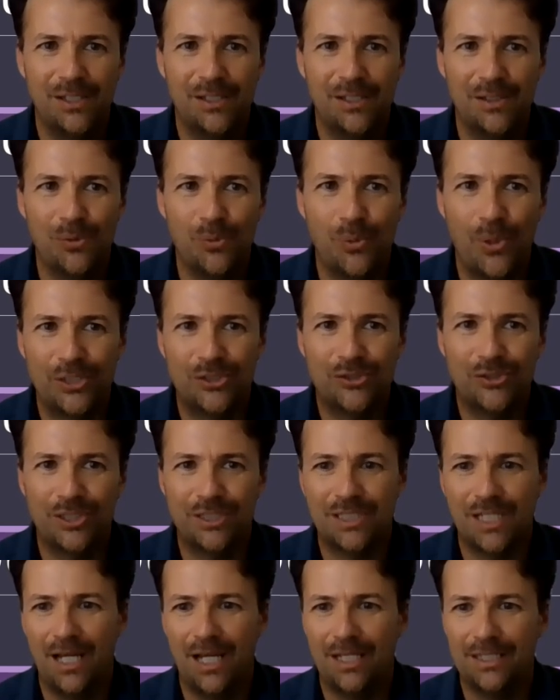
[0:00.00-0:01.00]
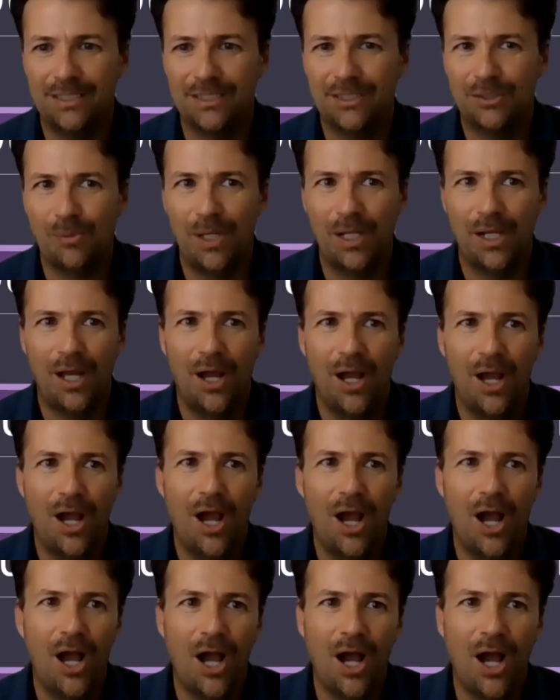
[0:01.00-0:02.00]
the waitress asks, well,
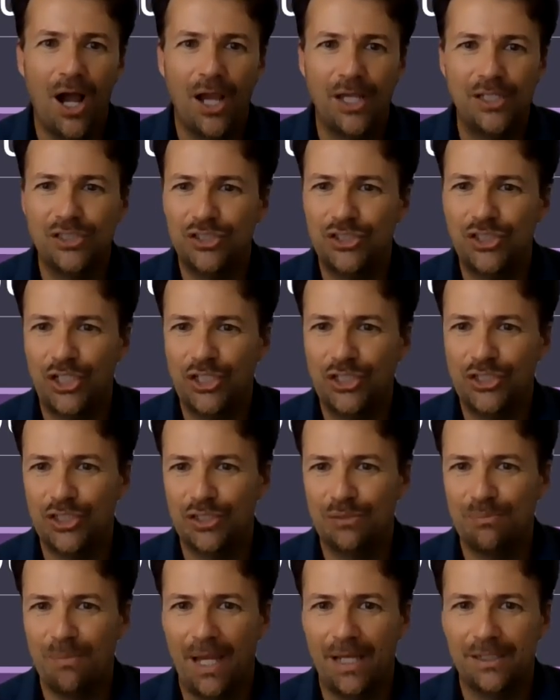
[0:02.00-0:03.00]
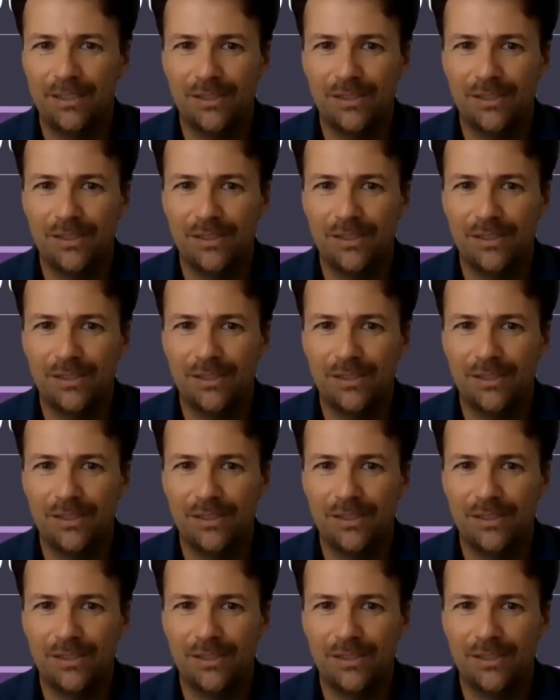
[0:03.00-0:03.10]
he's changed his mind.